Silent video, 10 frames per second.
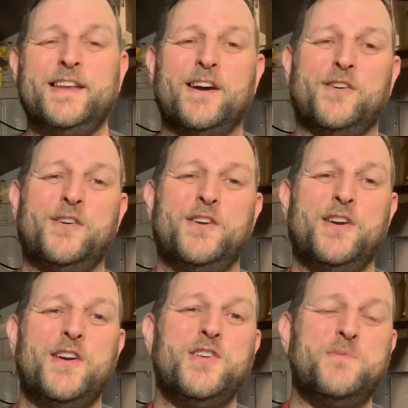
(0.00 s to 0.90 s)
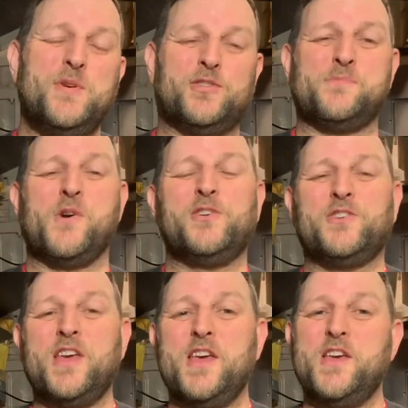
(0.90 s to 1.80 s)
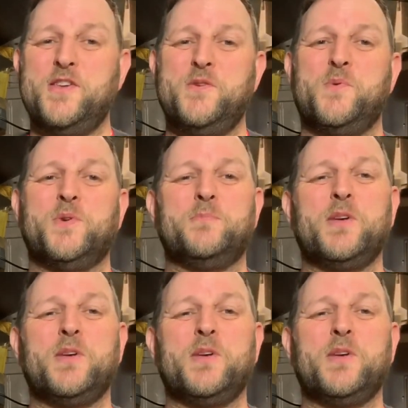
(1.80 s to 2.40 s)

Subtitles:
Now, you'd be surprised to hear you wouldn't